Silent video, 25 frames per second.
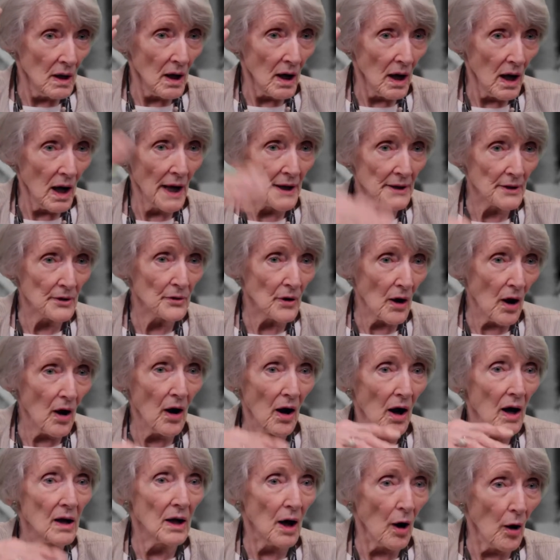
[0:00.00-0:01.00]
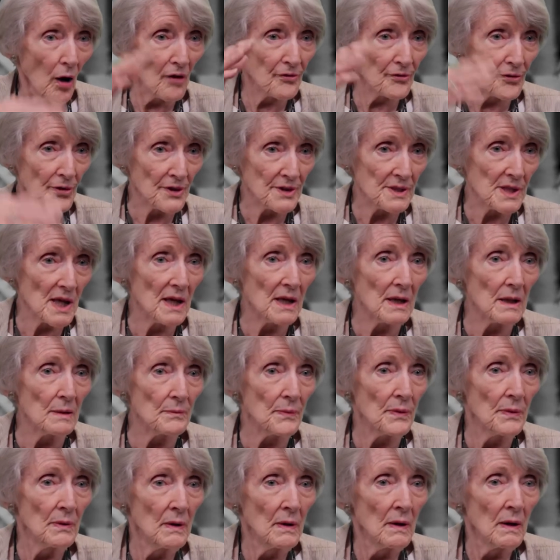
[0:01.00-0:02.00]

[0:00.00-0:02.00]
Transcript: on and uh, off the tape.